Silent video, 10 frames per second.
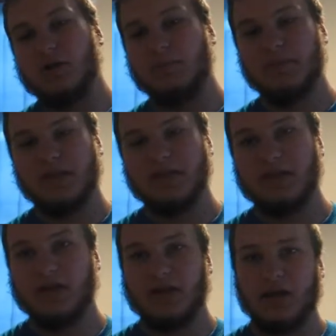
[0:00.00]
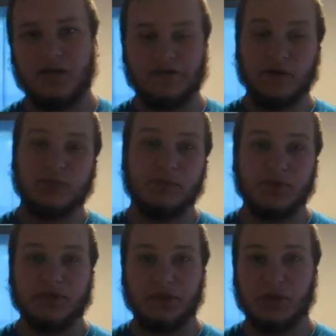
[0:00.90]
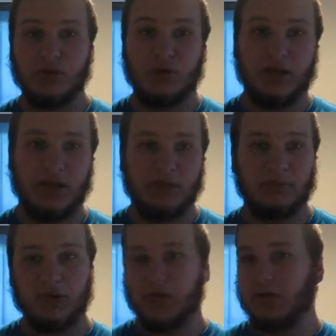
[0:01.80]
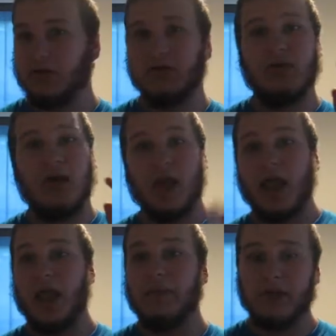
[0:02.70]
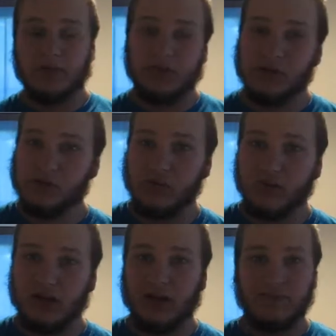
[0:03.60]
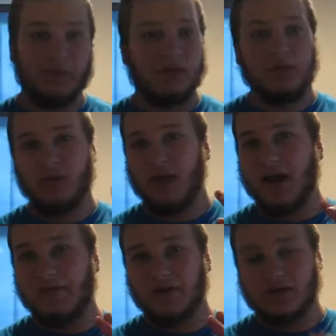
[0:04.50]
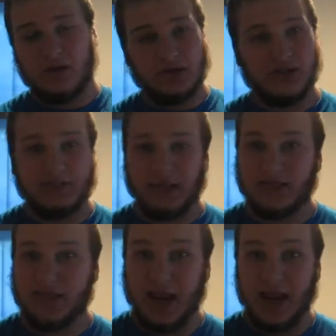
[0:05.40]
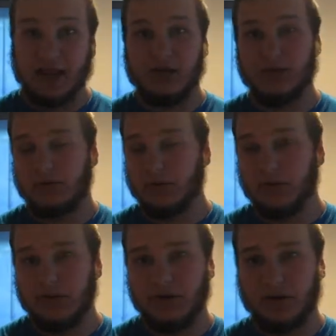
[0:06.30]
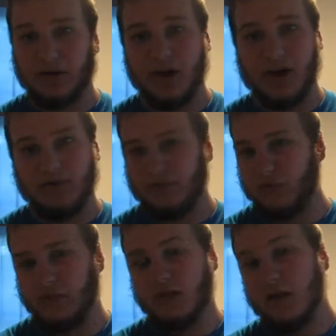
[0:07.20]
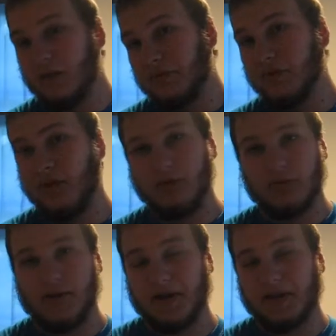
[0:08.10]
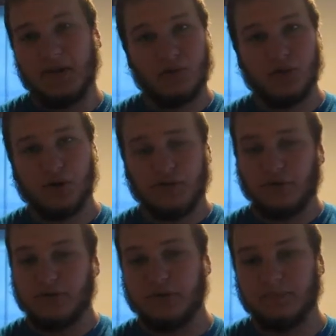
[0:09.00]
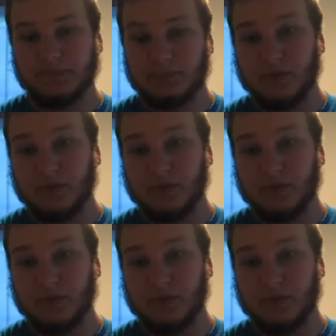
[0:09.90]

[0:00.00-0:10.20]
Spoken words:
basic first-person shooter gameplay, you know, MMO, whatever. The graphics aren't spectacular. They're nothing to die for. They're alright. They work for the